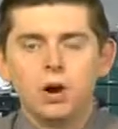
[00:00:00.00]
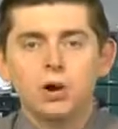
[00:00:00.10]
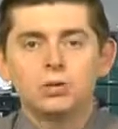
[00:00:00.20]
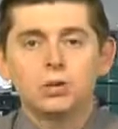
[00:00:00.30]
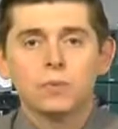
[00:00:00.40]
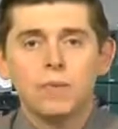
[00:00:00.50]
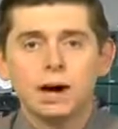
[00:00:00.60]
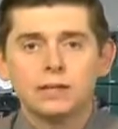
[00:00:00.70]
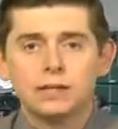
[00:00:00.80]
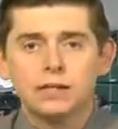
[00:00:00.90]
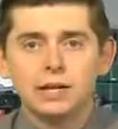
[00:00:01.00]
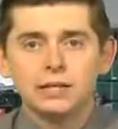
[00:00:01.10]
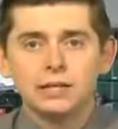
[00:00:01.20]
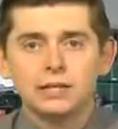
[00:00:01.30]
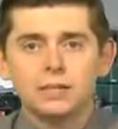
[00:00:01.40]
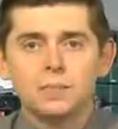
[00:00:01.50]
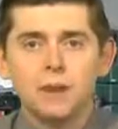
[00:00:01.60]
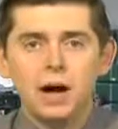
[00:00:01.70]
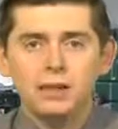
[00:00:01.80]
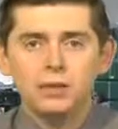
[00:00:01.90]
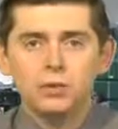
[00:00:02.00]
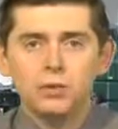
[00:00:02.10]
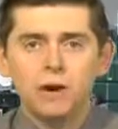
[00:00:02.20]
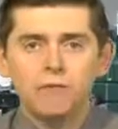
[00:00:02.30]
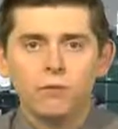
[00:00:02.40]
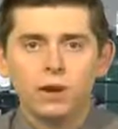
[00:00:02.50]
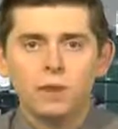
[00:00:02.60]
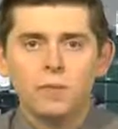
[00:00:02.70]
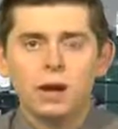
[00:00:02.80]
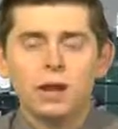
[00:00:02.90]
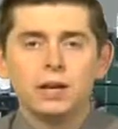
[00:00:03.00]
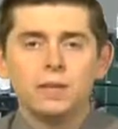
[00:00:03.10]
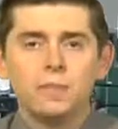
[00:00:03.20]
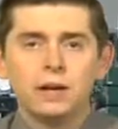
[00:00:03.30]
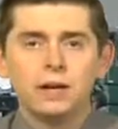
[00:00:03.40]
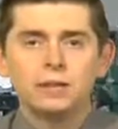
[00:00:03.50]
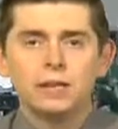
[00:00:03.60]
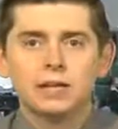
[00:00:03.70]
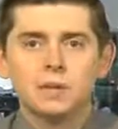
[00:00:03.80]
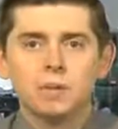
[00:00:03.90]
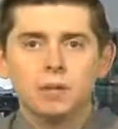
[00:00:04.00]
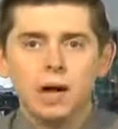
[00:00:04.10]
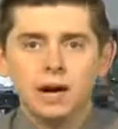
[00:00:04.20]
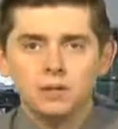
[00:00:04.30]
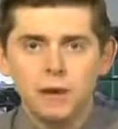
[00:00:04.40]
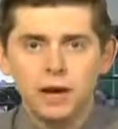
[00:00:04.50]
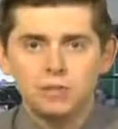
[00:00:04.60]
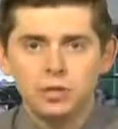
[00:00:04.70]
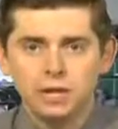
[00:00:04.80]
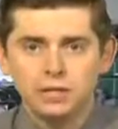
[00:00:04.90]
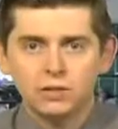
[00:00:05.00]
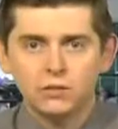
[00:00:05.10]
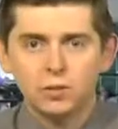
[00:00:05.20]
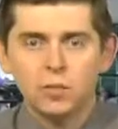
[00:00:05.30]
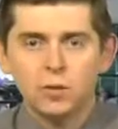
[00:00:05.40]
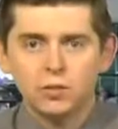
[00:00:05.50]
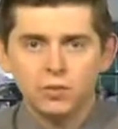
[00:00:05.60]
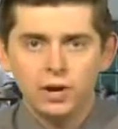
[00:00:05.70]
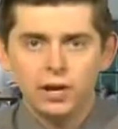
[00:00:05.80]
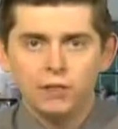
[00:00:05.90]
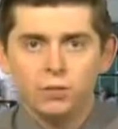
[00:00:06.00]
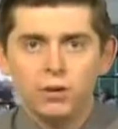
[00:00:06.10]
Artur Mas, today said despite that the referendum on independence has been blocked by objections from Madrid, the